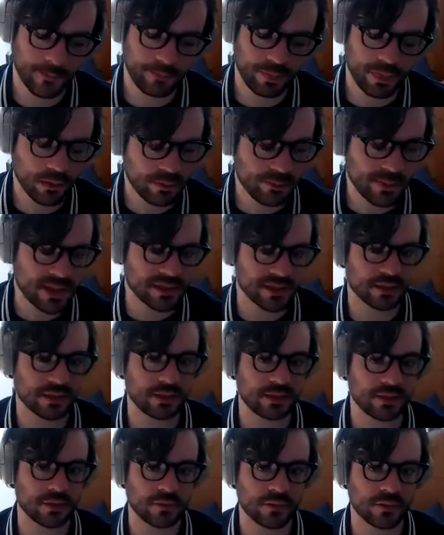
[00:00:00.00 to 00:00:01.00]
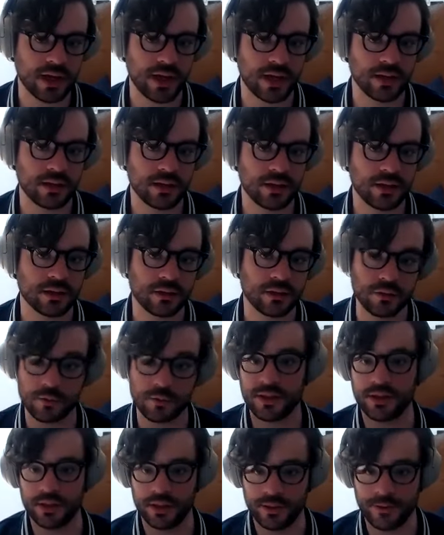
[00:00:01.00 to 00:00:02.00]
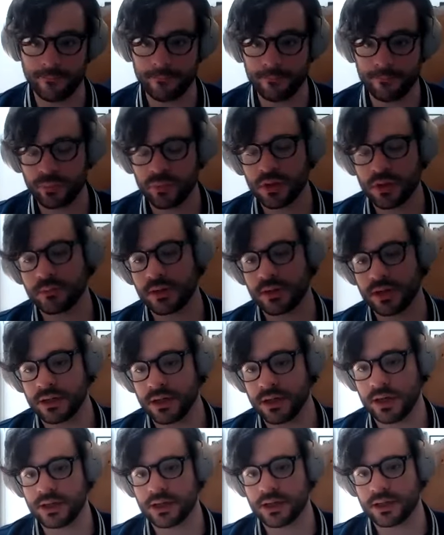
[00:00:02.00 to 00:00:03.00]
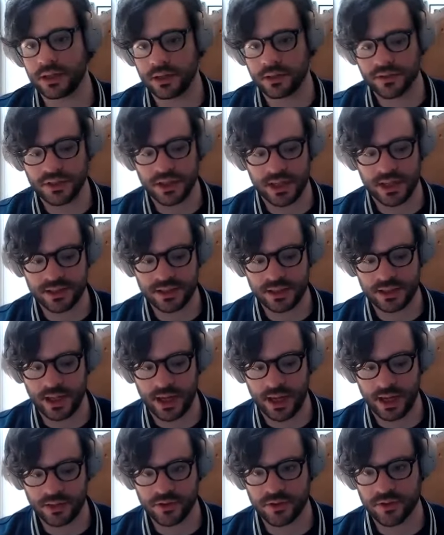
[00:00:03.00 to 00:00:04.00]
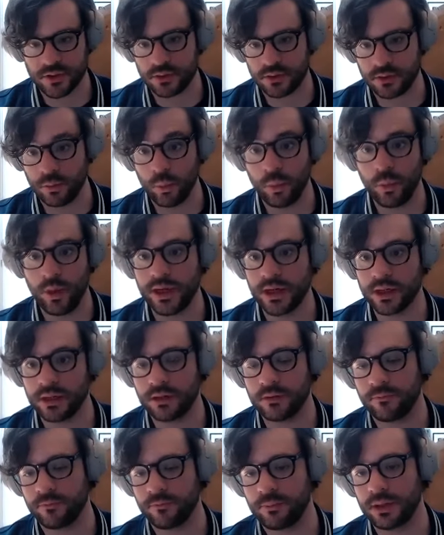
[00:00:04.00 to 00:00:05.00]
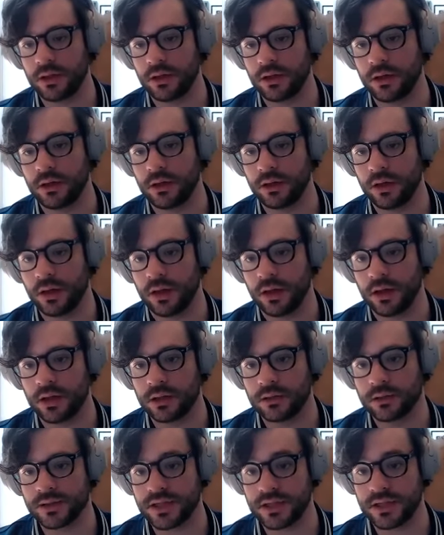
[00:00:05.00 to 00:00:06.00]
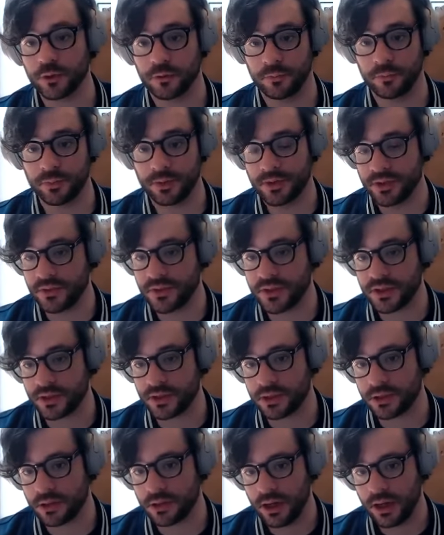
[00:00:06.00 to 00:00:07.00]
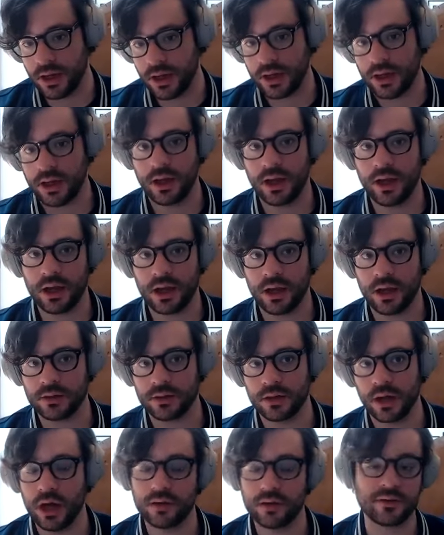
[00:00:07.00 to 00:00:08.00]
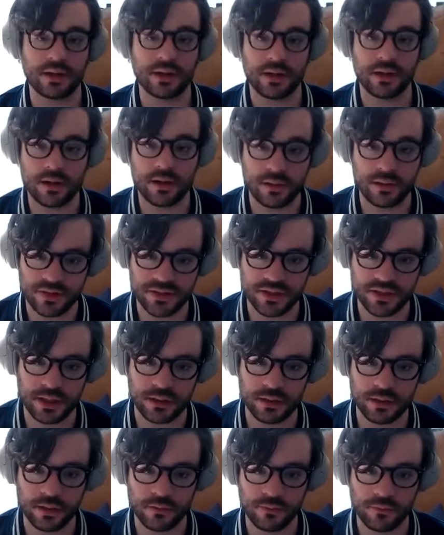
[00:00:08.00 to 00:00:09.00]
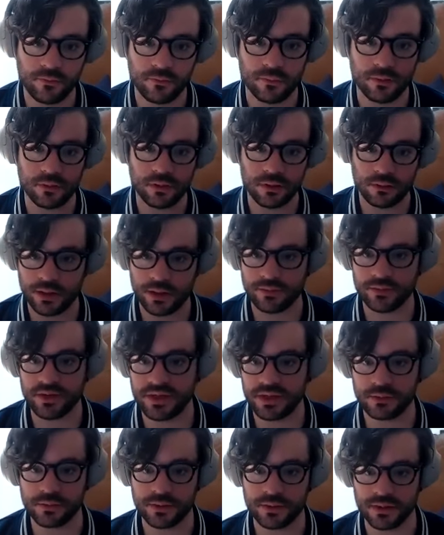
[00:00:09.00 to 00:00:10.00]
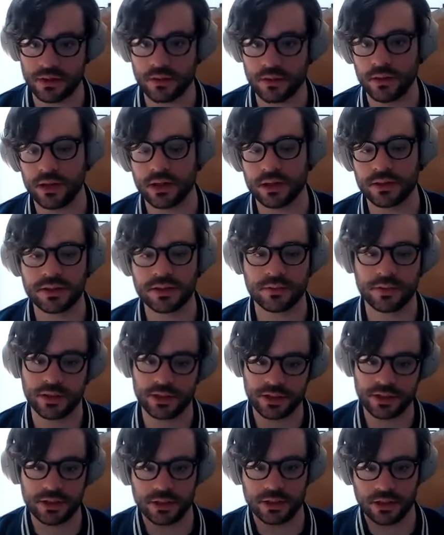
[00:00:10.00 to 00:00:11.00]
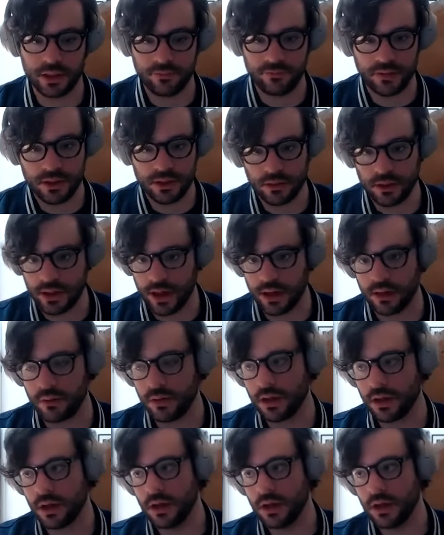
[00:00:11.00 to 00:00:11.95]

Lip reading: We basically do that in 3D. But in Naughty Dog, it also has the extra weight of being the central producer and often the narrative designer for whatever sequence is going on. So in addition to like figuring out